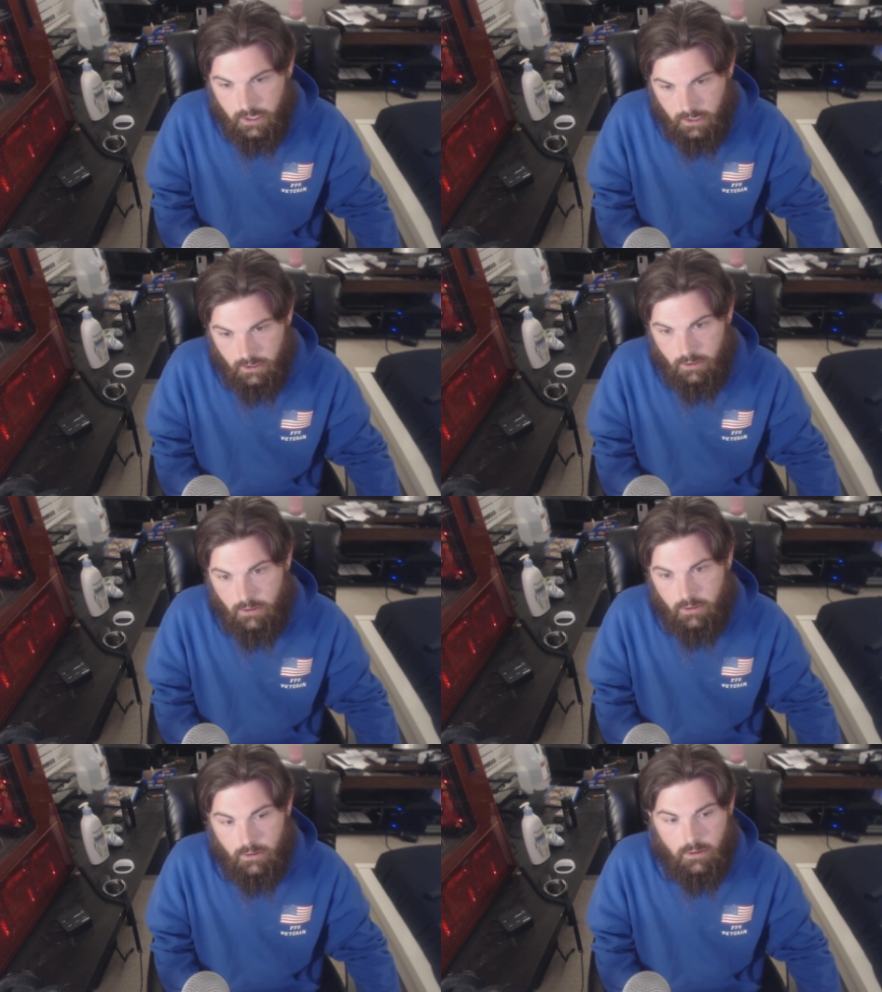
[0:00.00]

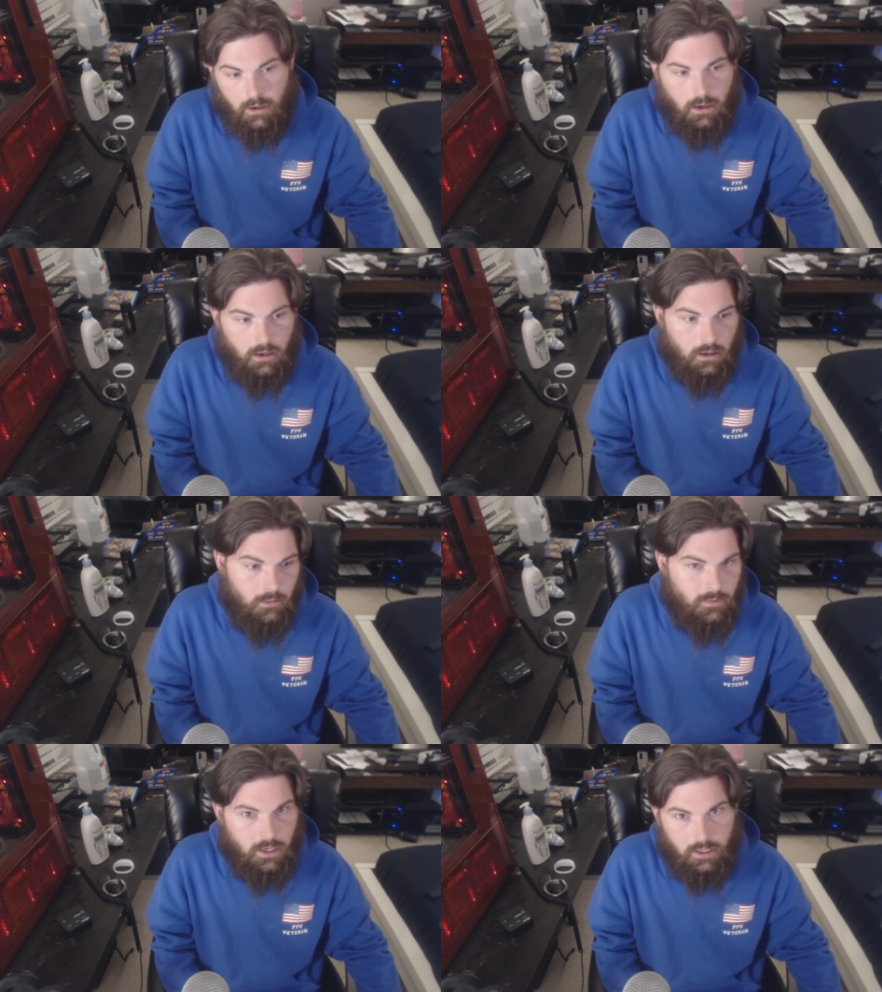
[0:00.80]
here,
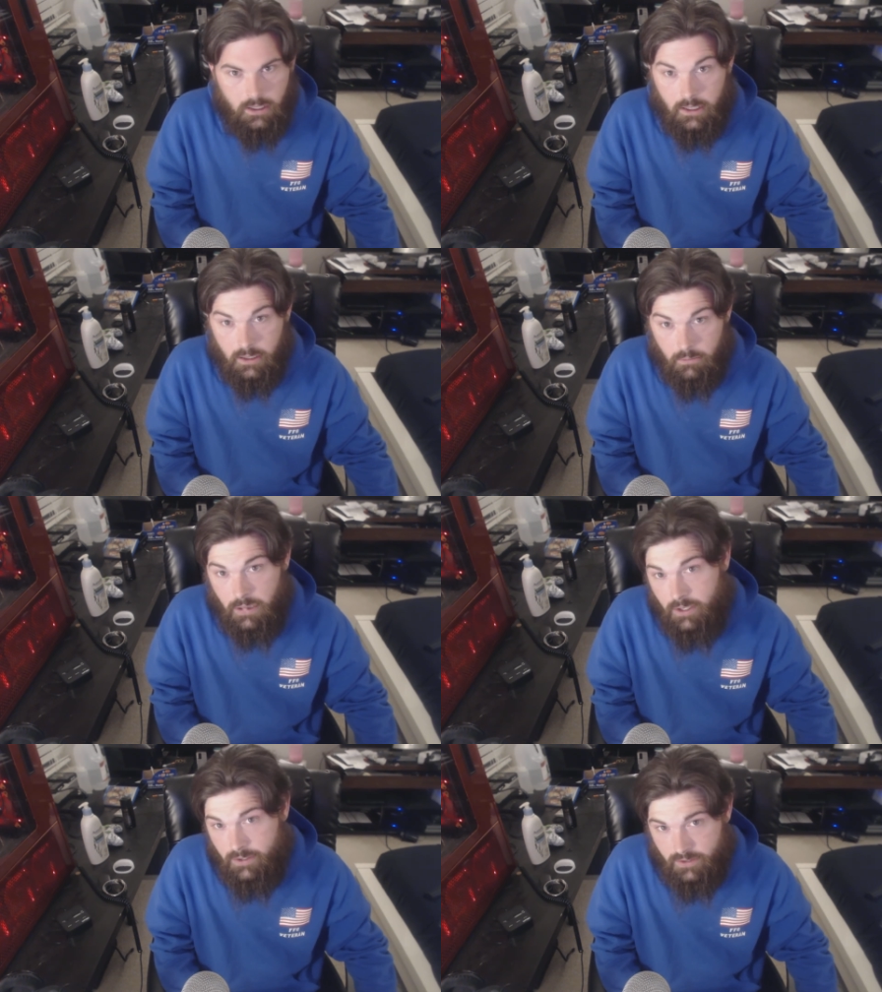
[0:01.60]
um, i.e., the
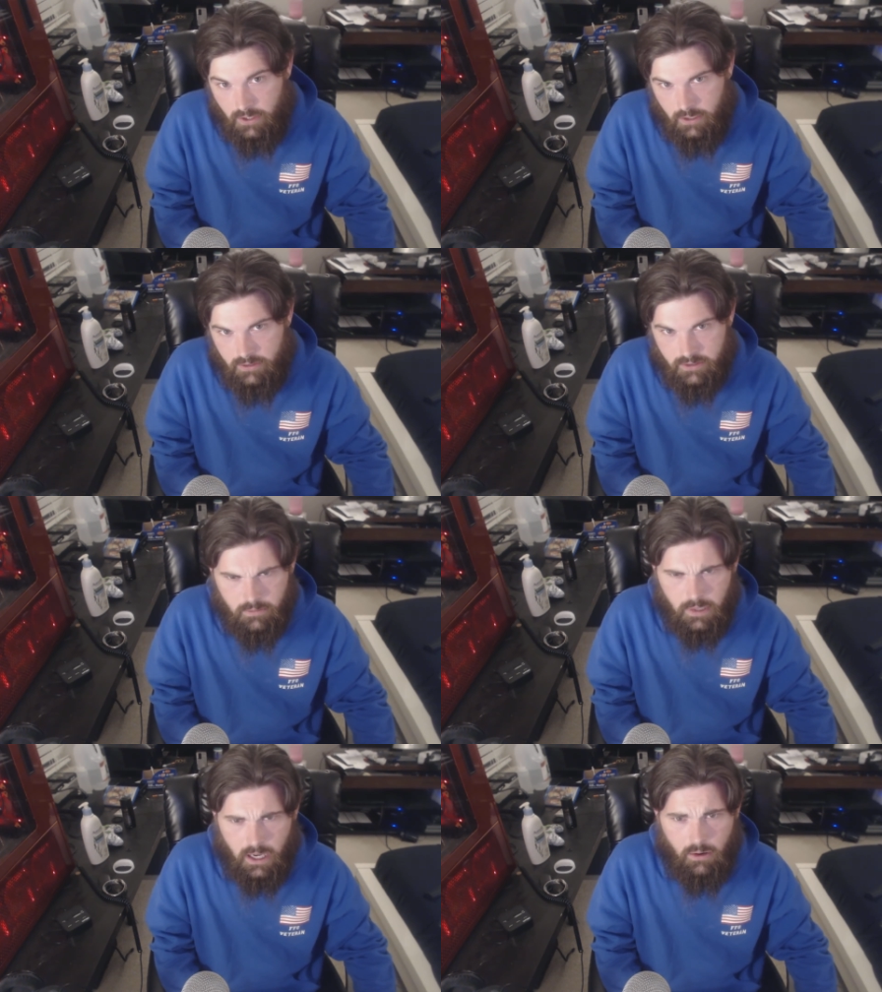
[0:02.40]
PC,
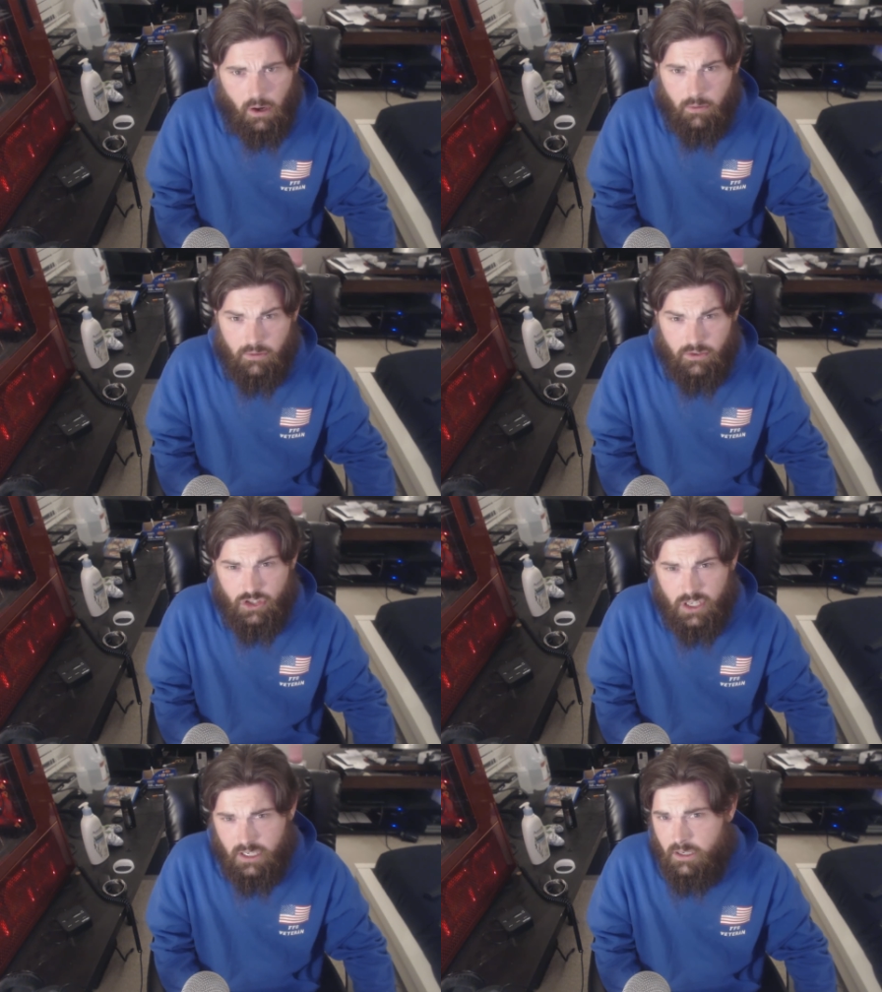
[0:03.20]
somehow I was
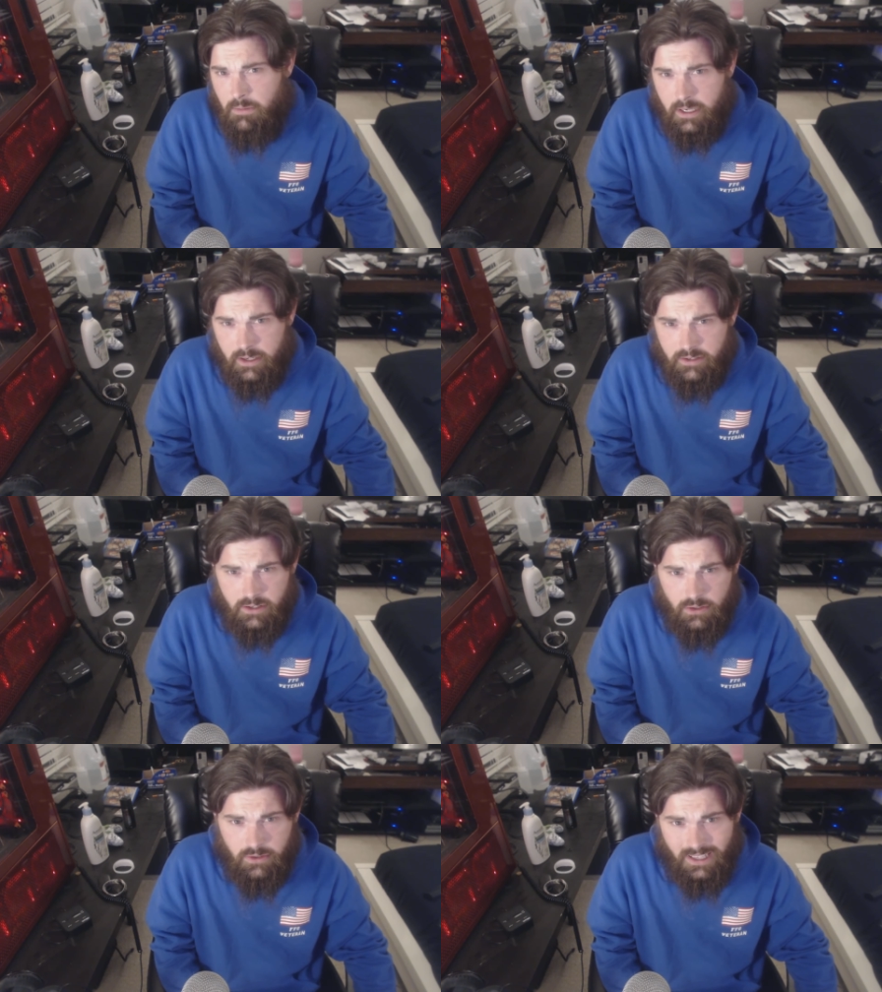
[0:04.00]
cheating because
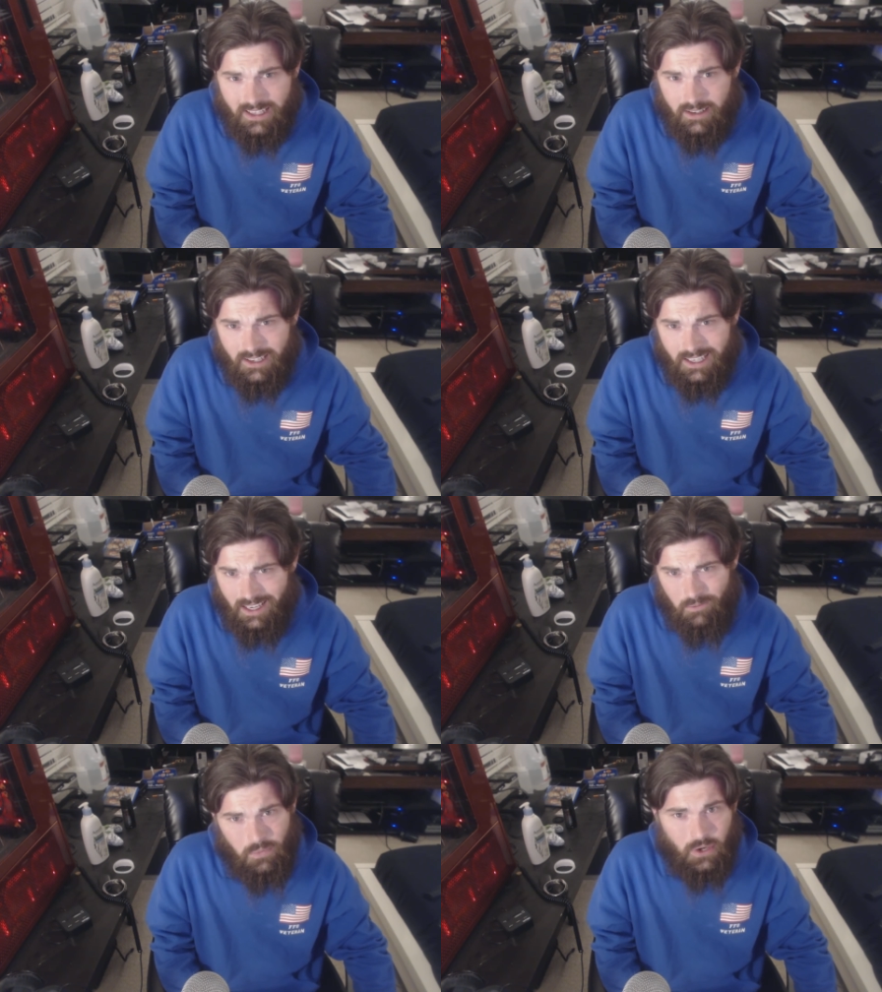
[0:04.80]
I knew the
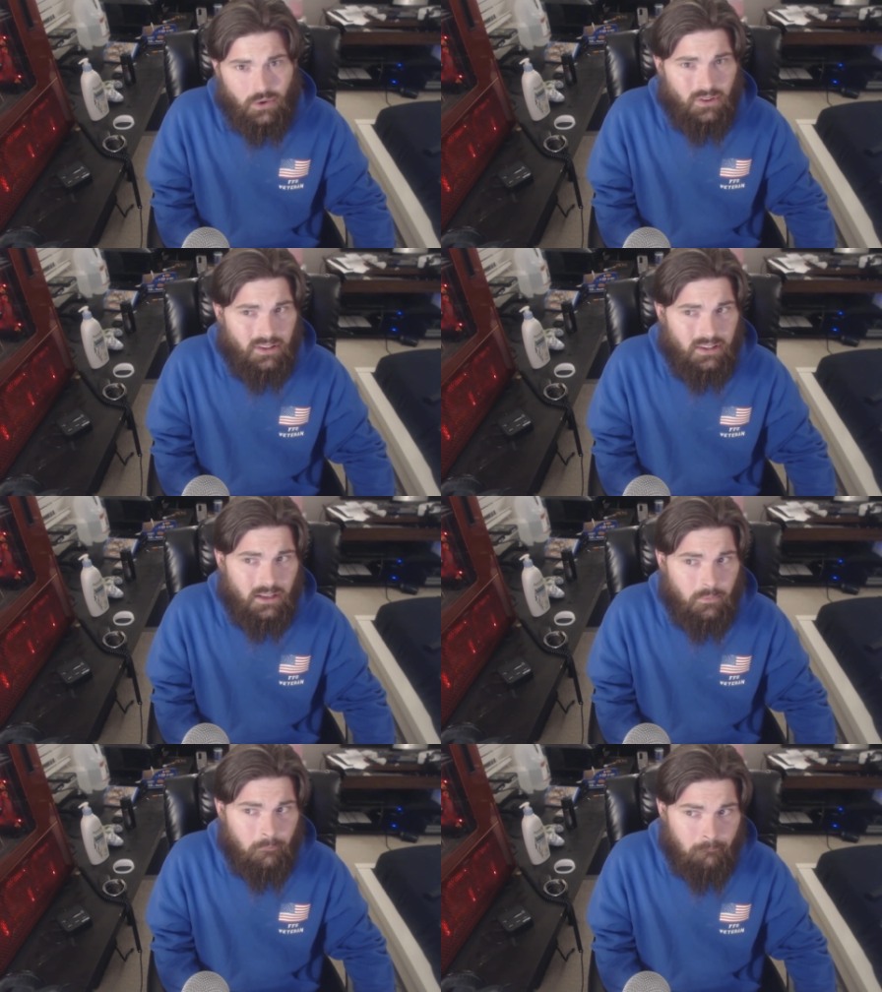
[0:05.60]
game better than
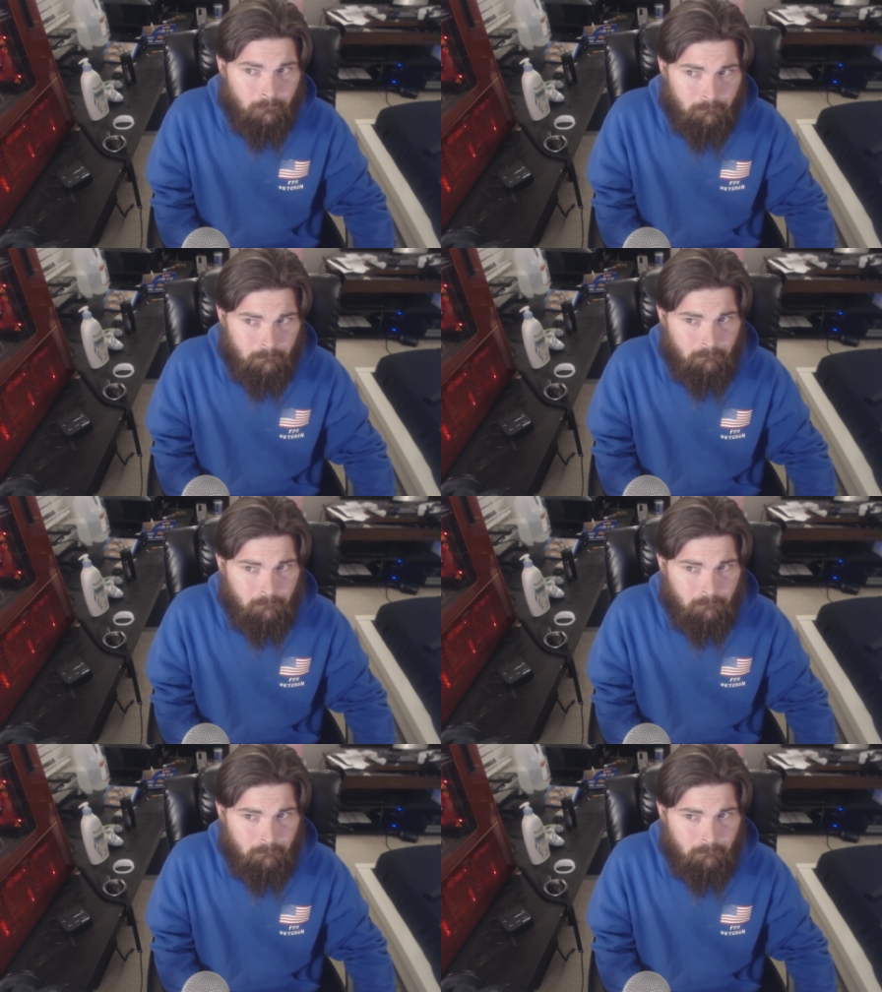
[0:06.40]
them.